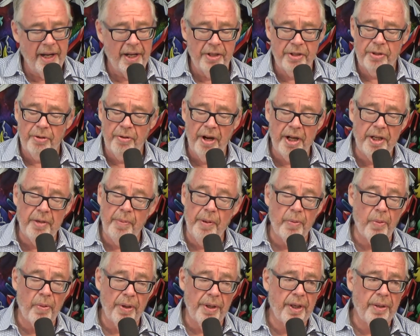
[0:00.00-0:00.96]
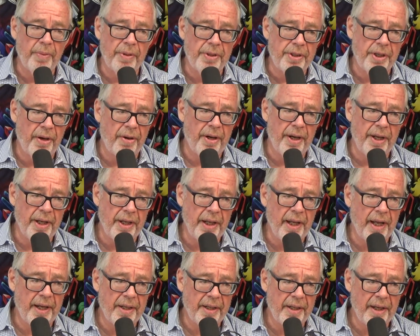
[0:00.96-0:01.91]
And it's great to be working with Terry
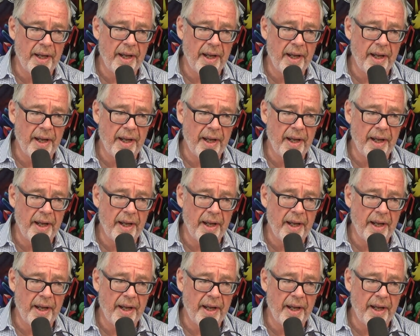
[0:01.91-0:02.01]
again.